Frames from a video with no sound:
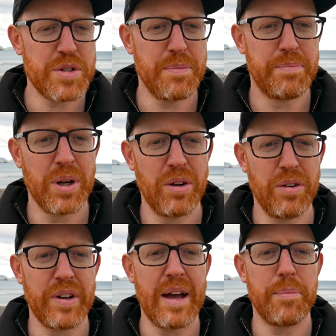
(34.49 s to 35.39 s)
to
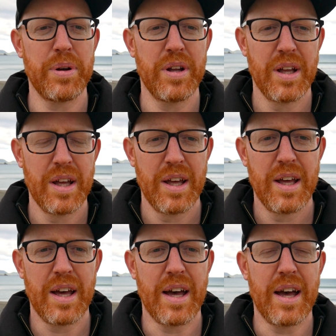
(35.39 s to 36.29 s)
build up
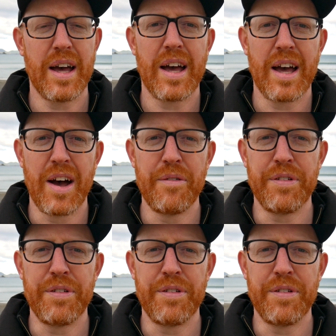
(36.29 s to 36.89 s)
a